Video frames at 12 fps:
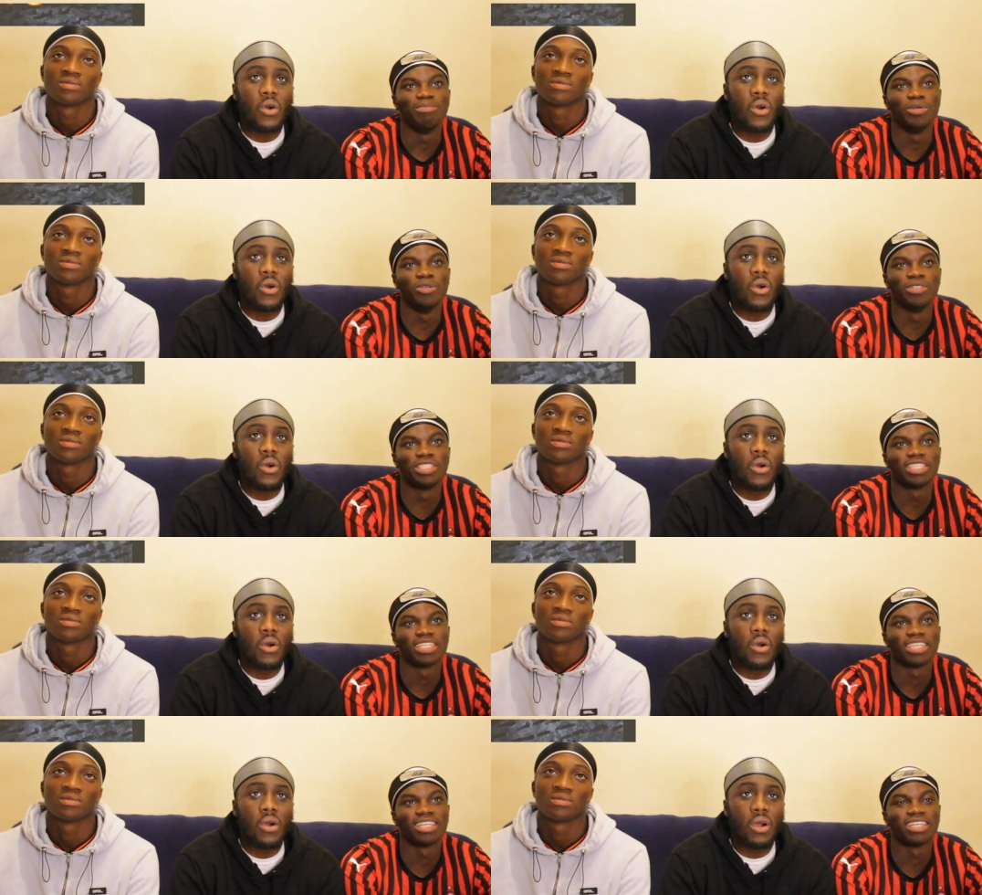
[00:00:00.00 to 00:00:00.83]
Speaker 1: Boost.
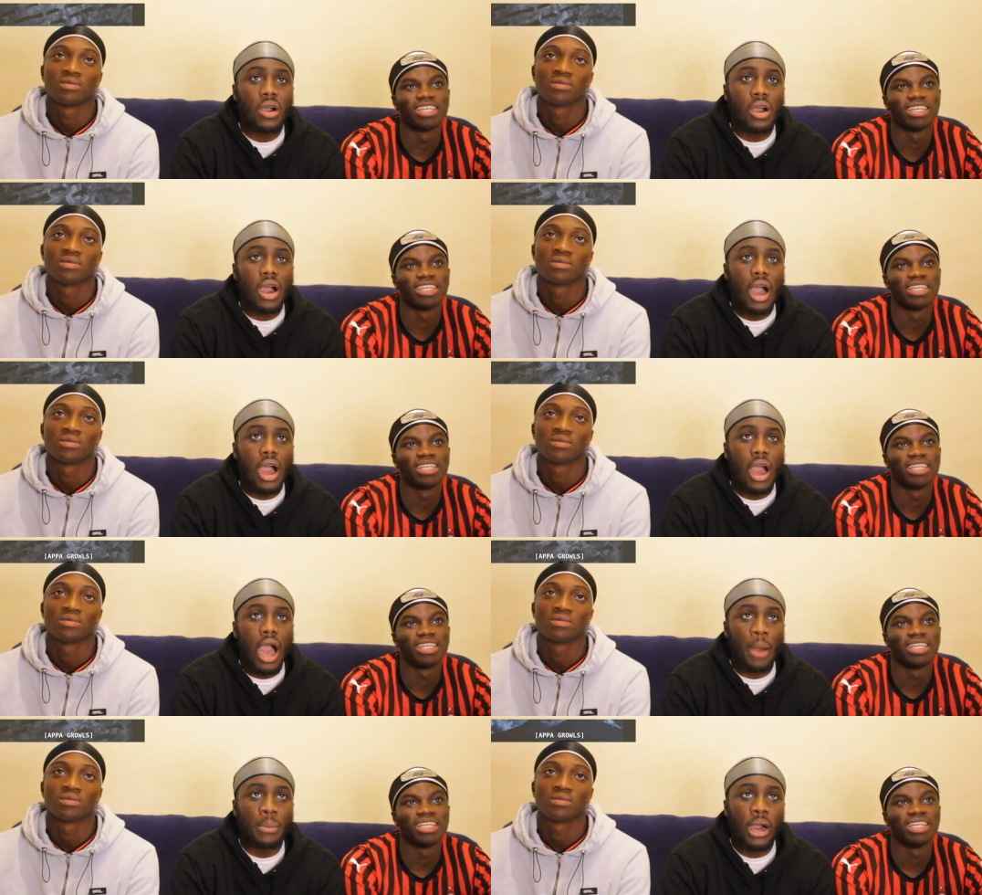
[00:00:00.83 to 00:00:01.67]

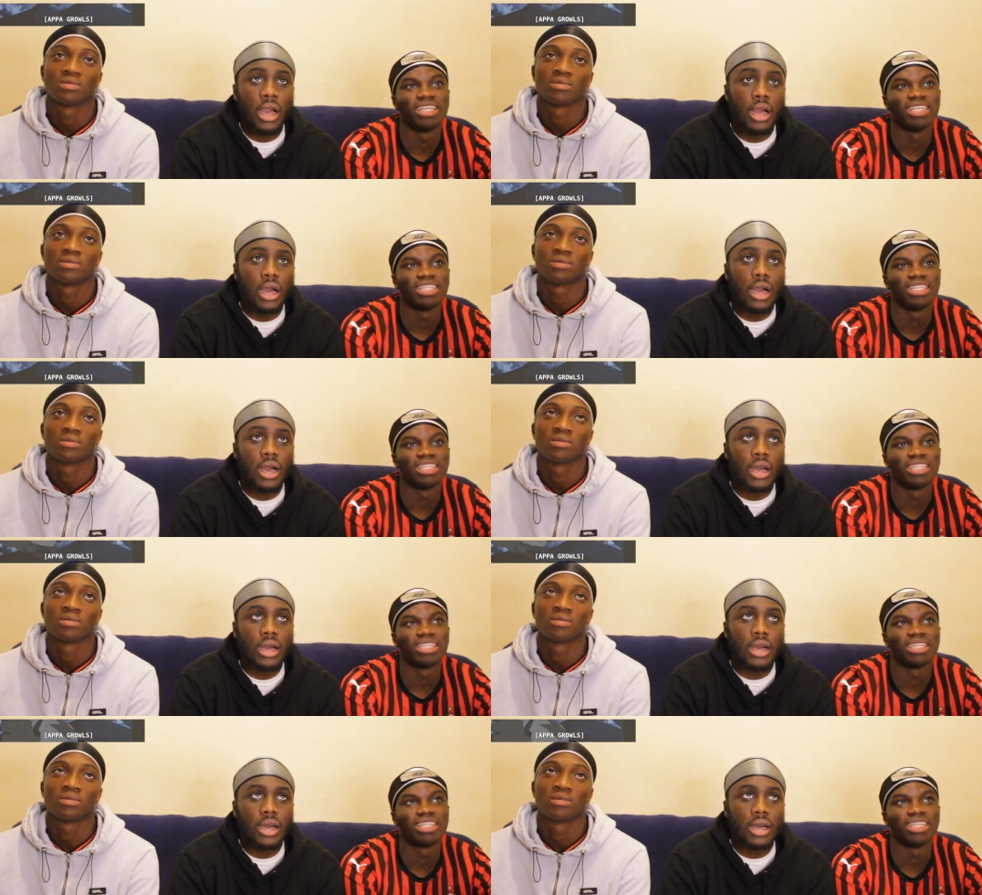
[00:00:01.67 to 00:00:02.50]
Upper.
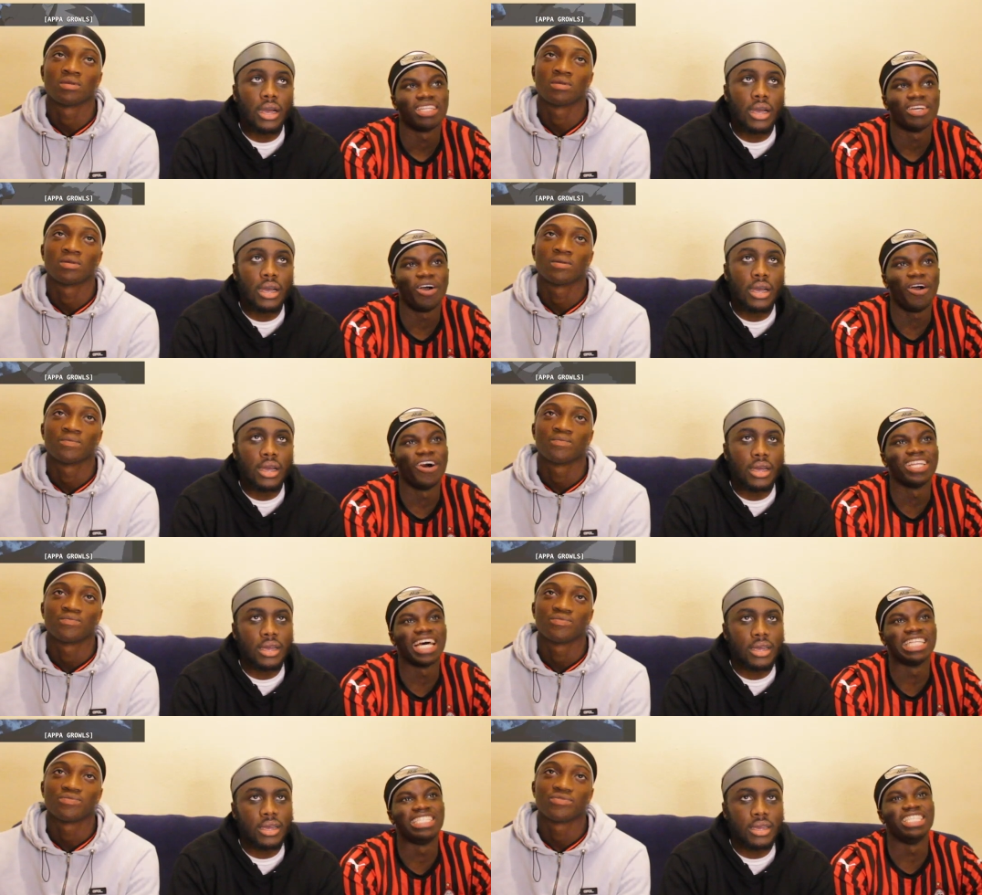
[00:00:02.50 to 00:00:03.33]
Oh,
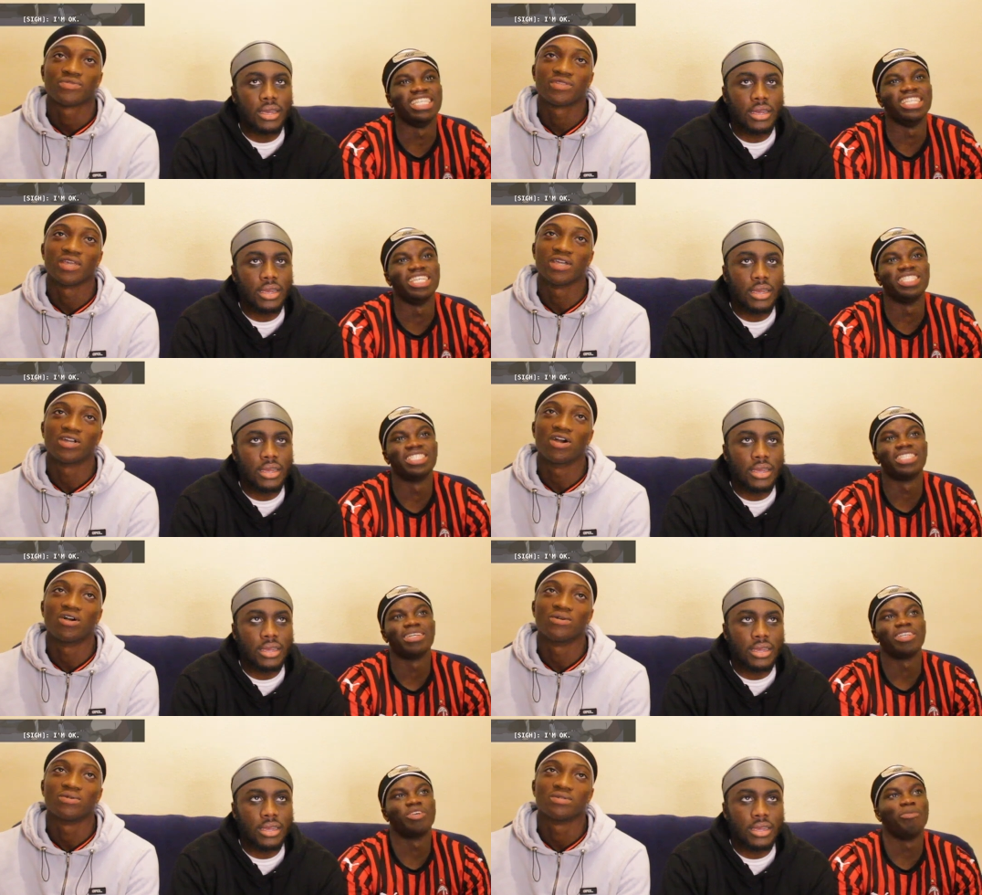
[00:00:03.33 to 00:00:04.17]
that's genius. They
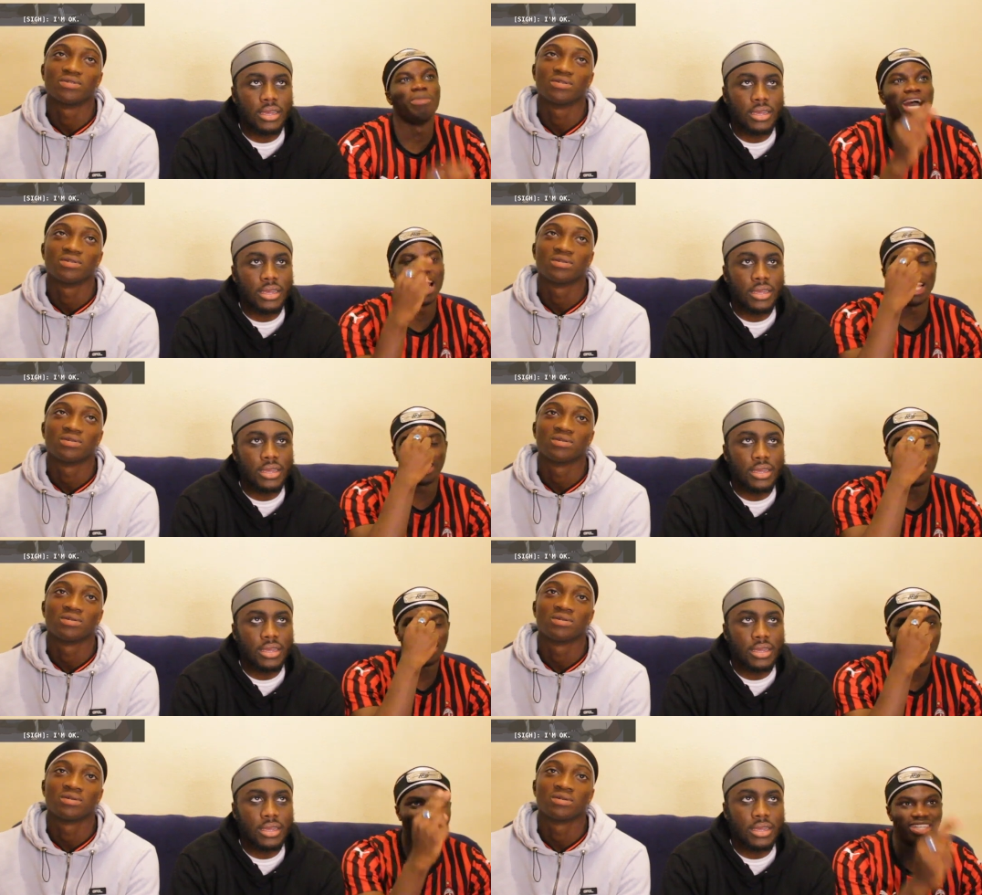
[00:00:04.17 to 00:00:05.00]
gone. Goodbye.
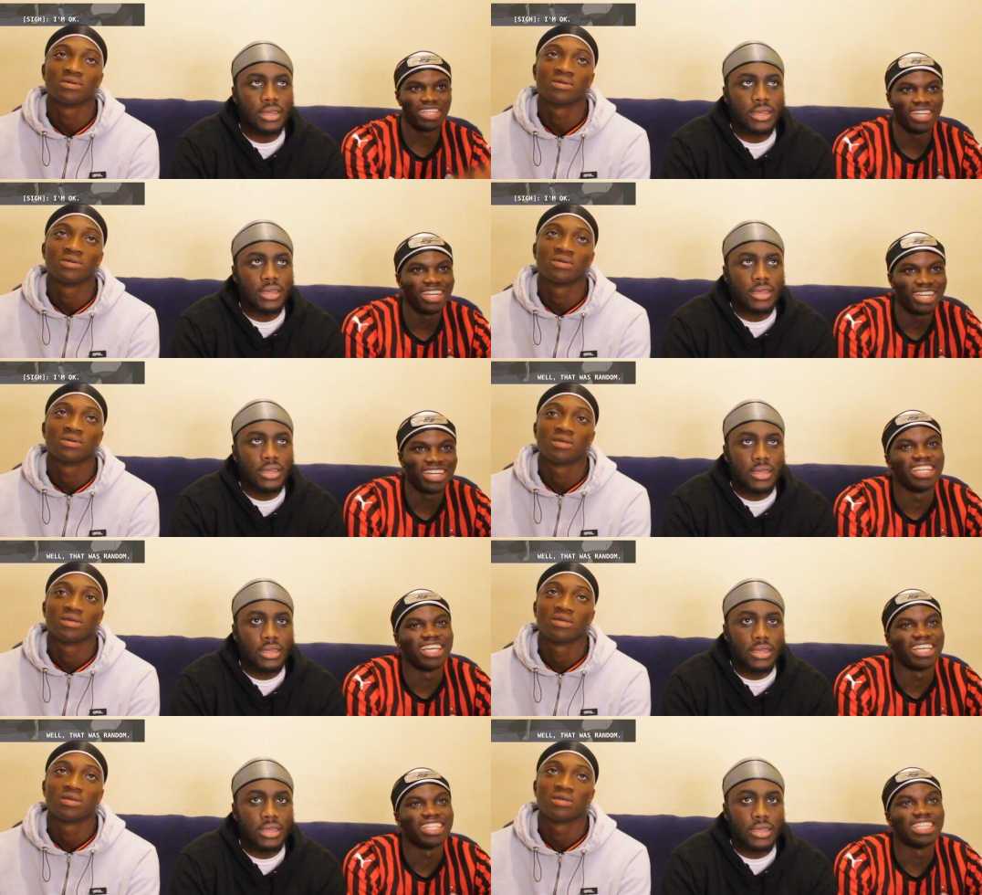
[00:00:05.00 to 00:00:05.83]
Tron.
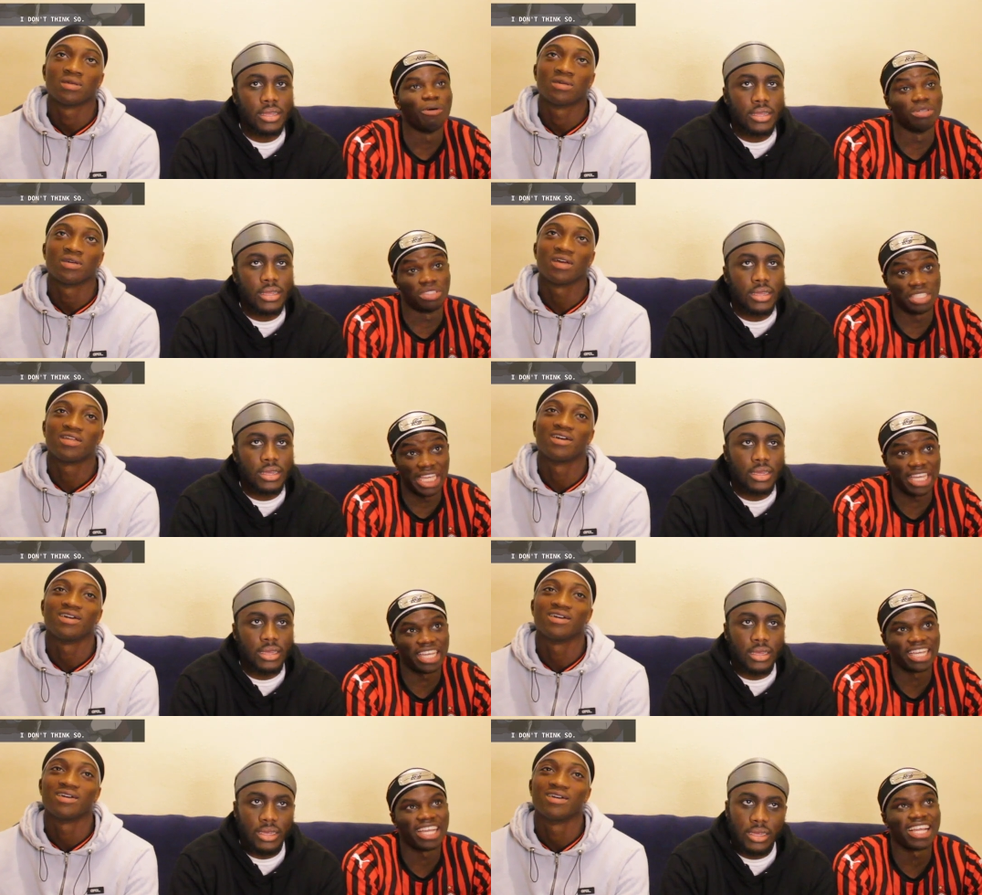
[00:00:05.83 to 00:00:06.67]
That was
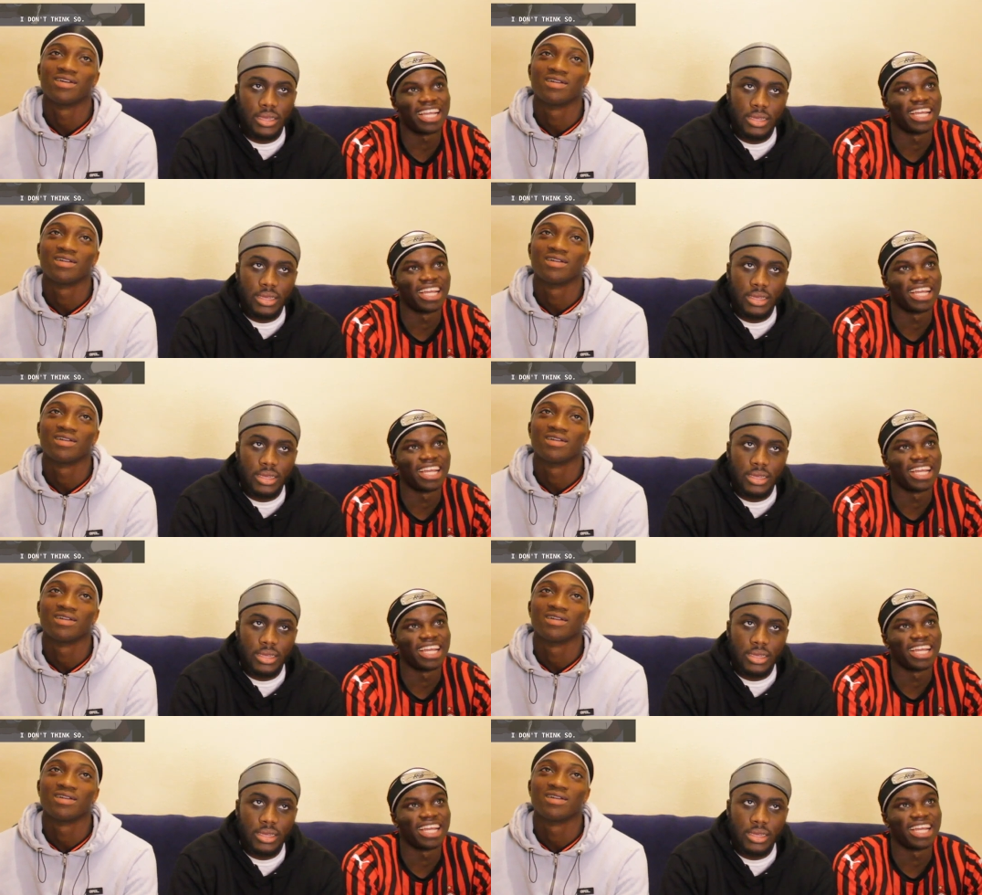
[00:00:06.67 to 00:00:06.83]
sick.